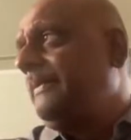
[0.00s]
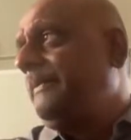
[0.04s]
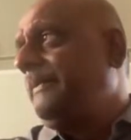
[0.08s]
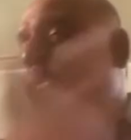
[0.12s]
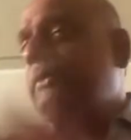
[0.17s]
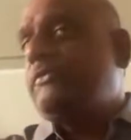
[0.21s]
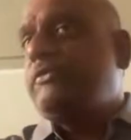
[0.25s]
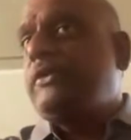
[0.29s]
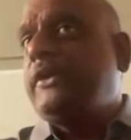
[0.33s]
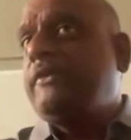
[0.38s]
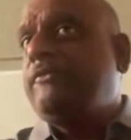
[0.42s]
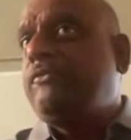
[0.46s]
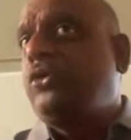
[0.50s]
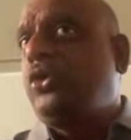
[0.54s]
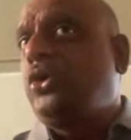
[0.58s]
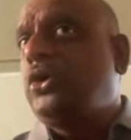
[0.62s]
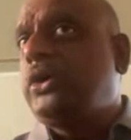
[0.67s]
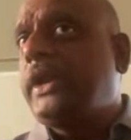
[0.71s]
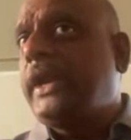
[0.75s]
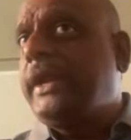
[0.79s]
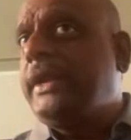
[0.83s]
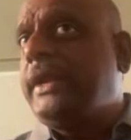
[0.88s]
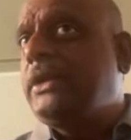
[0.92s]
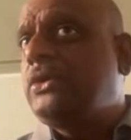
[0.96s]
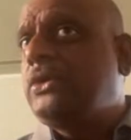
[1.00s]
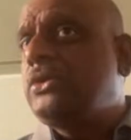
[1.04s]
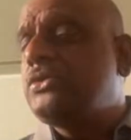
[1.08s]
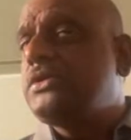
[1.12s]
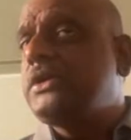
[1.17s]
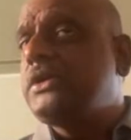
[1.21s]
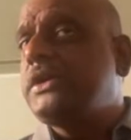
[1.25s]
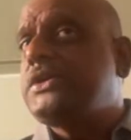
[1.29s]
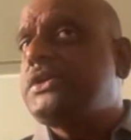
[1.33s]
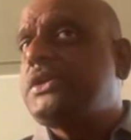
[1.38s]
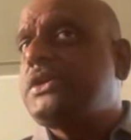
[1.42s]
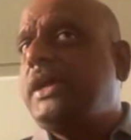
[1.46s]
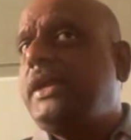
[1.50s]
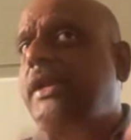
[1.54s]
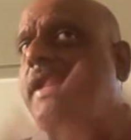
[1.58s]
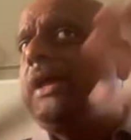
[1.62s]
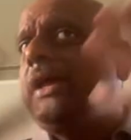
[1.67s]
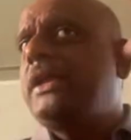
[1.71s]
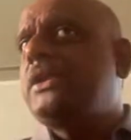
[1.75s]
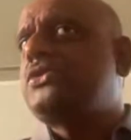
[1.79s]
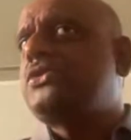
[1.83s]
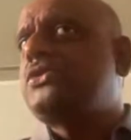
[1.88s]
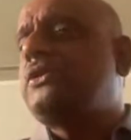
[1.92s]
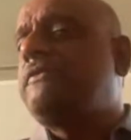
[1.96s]
between 14 to 16
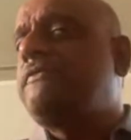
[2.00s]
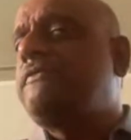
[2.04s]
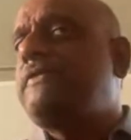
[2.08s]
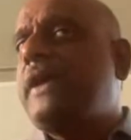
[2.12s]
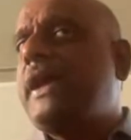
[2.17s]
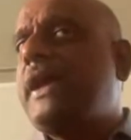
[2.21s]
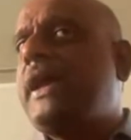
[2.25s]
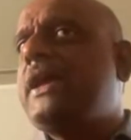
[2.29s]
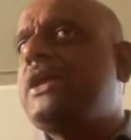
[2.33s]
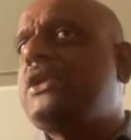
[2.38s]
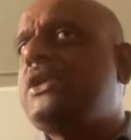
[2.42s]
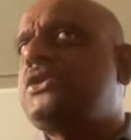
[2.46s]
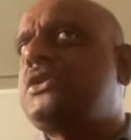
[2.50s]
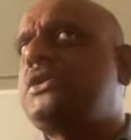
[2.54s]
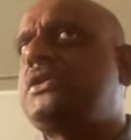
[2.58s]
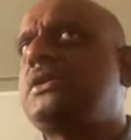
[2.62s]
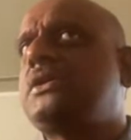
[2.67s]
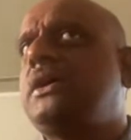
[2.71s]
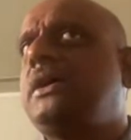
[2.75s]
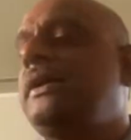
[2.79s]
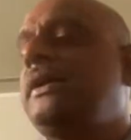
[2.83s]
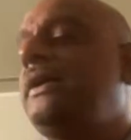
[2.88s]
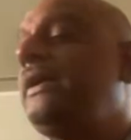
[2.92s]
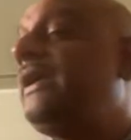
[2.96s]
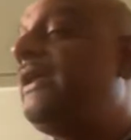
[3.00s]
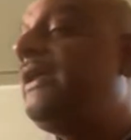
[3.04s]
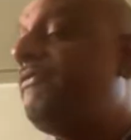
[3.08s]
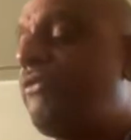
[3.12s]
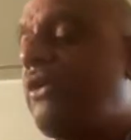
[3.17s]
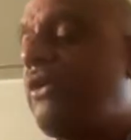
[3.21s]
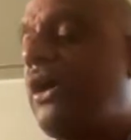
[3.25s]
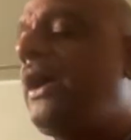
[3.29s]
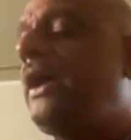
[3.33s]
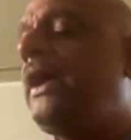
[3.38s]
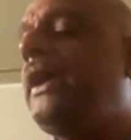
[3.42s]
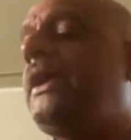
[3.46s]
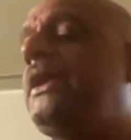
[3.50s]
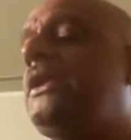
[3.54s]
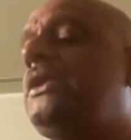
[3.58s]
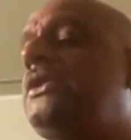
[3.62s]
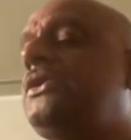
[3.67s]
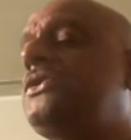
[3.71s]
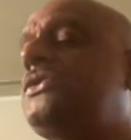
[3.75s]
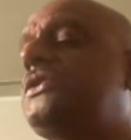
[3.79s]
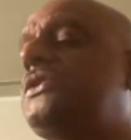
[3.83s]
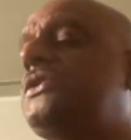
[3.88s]
years of age defines